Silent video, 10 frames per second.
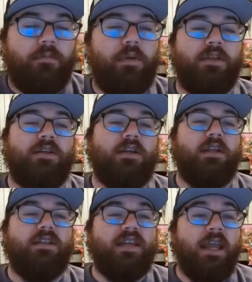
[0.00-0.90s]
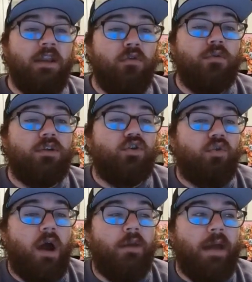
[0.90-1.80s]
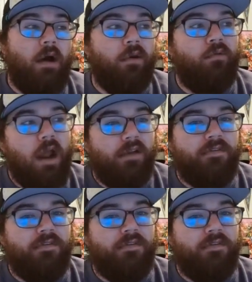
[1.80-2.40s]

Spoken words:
But to continue to trot him out in right